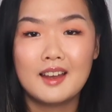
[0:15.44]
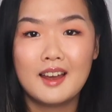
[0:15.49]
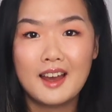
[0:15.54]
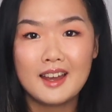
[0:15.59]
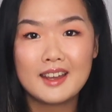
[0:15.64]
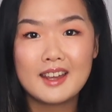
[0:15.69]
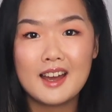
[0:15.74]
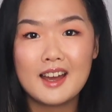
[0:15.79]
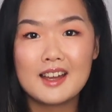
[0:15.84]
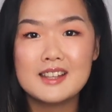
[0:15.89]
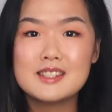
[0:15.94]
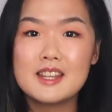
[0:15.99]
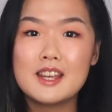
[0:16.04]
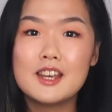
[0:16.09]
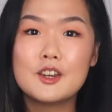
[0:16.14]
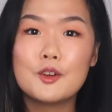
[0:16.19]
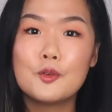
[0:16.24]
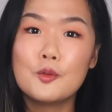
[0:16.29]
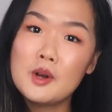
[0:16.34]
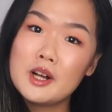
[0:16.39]
Hi guys,
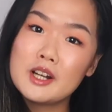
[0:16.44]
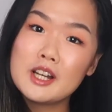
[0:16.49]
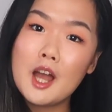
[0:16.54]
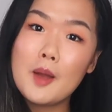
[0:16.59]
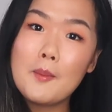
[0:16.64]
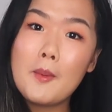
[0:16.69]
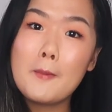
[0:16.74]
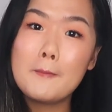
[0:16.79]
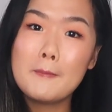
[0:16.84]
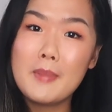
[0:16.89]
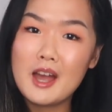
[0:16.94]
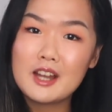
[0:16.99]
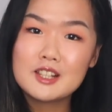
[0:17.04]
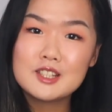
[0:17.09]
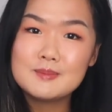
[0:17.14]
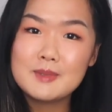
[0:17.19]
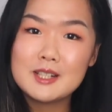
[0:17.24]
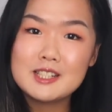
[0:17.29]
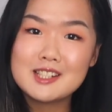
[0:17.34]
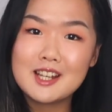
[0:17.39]
and welcome back
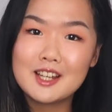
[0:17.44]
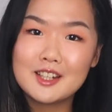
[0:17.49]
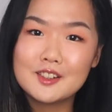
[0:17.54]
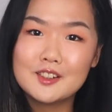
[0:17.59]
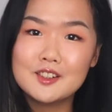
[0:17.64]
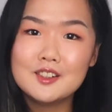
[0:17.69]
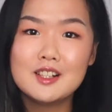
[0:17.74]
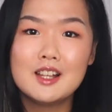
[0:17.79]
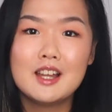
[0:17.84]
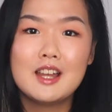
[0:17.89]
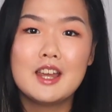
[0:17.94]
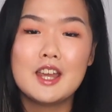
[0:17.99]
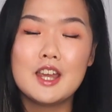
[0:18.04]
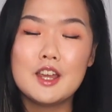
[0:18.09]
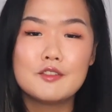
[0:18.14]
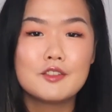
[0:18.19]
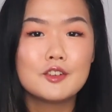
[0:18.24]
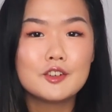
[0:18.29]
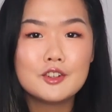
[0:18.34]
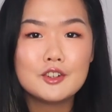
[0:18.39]
to my channel.
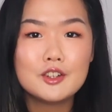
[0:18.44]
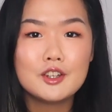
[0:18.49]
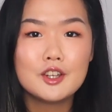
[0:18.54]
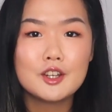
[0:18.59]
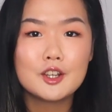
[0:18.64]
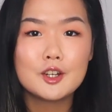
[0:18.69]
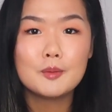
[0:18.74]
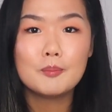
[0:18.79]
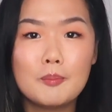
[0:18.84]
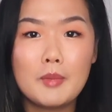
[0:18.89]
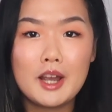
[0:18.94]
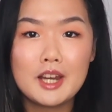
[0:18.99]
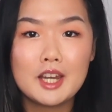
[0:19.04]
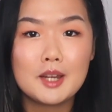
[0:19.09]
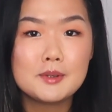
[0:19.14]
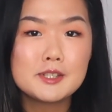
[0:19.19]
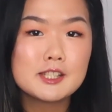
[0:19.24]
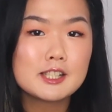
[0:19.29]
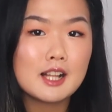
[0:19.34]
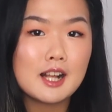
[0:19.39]
If you're new here, my
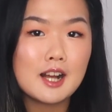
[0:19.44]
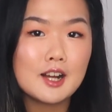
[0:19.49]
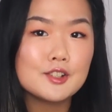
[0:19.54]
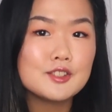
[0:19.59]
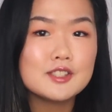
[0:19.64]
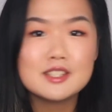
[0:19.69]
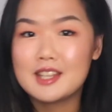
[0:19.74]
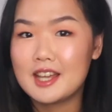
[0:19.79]
name is Clouds.